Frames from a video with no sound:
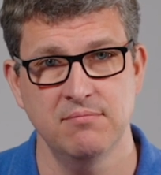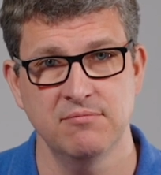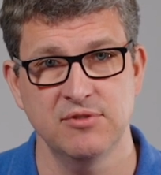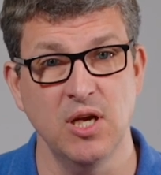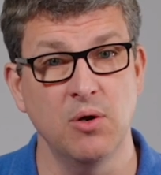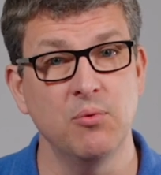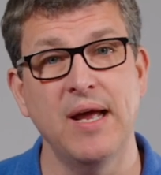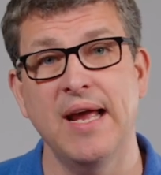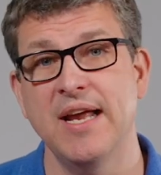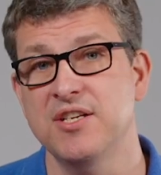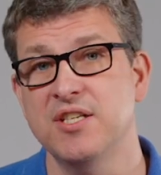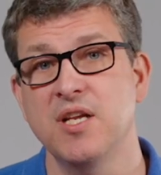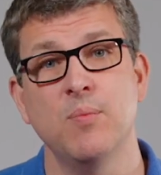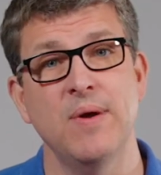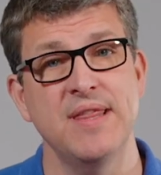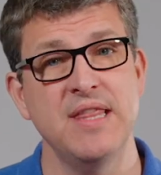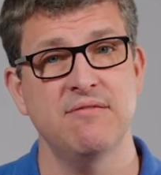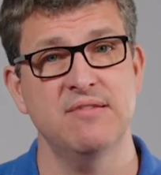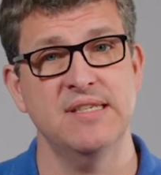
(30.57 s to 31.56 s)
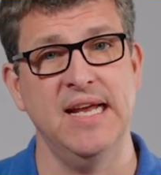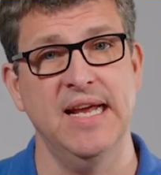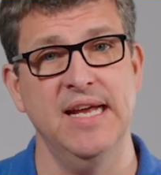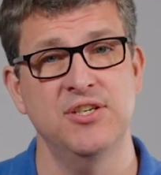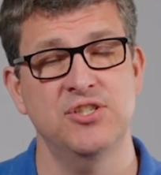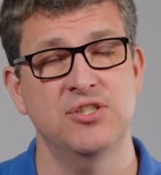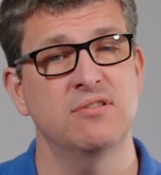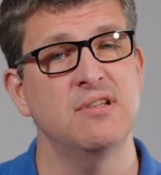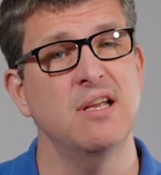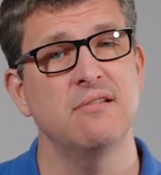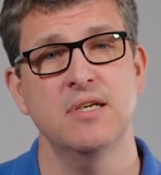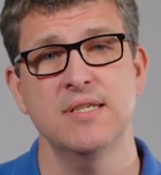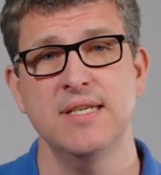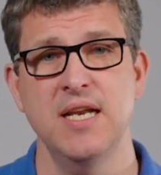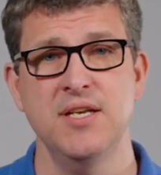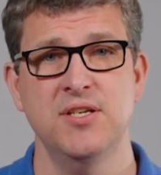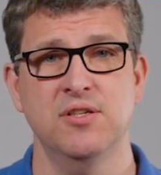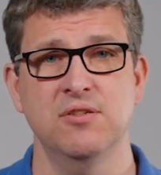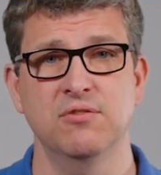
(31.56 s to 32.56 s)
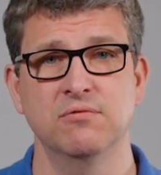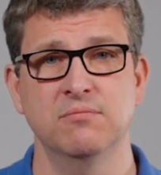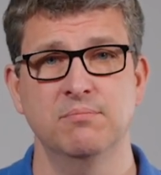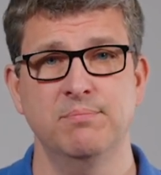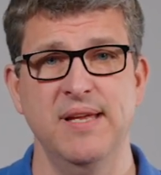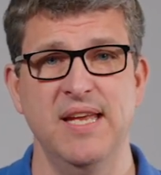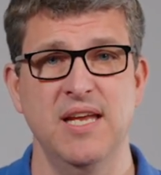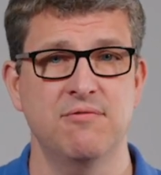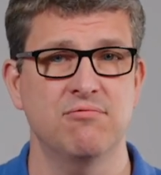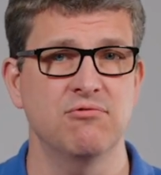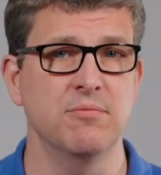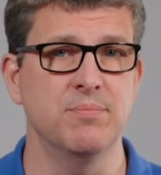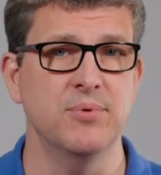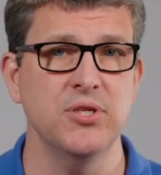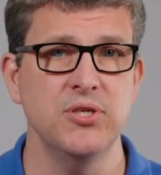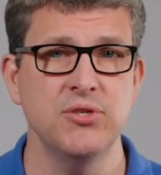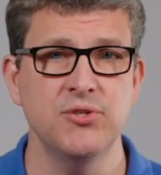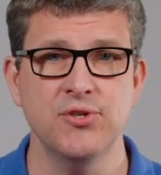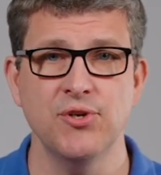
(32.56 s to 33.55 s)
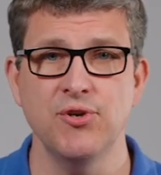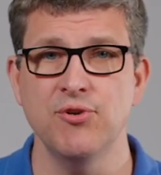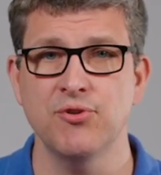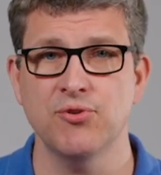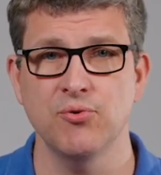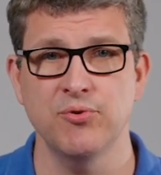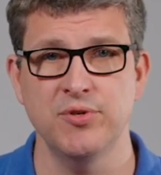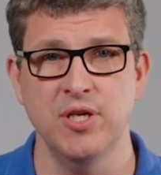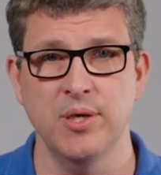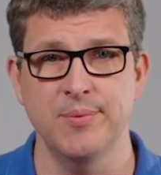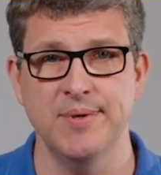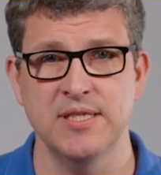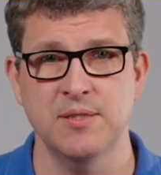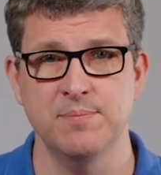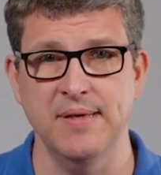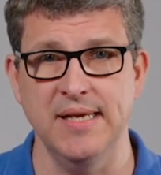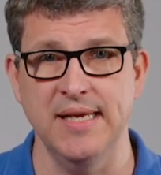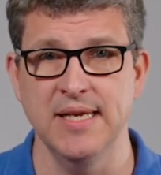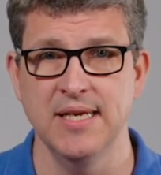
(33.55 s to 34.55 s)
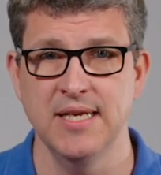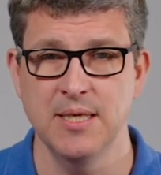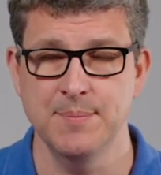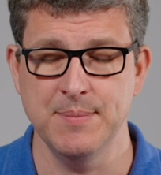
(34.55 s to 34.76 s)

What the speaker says: So actually when they're attached, they're identical, be it through Bluetooth or USB.